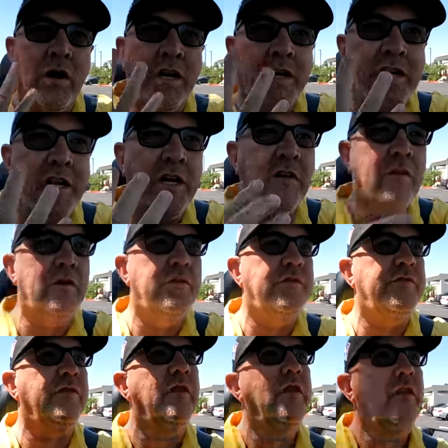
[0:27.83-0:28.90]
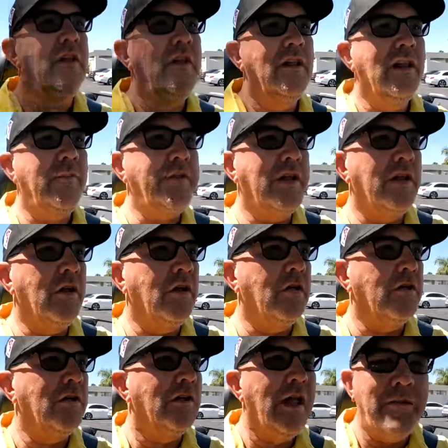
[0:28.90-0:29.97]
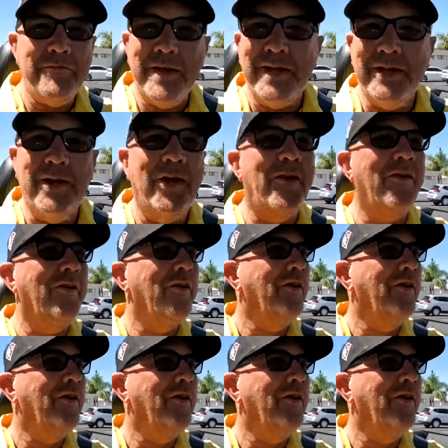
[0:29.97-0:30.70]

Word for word: years. Let me, let me know